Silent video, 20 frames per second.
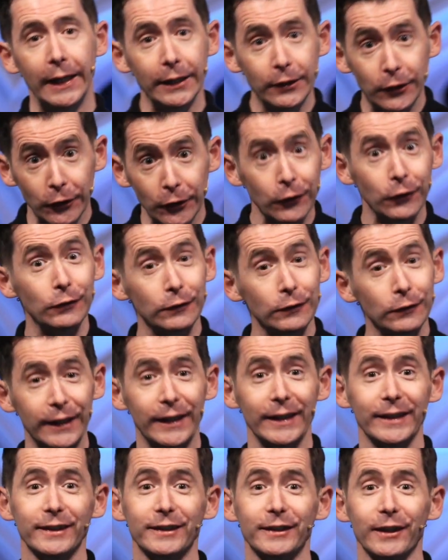Aidan, who's
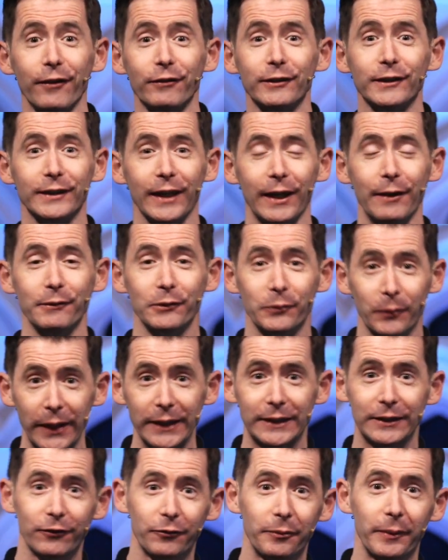leading the service today, was
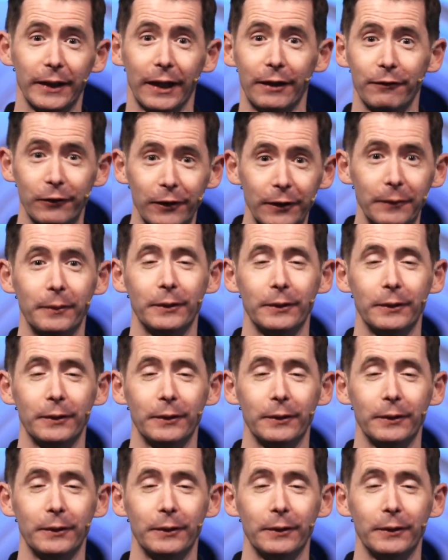waiting for me in that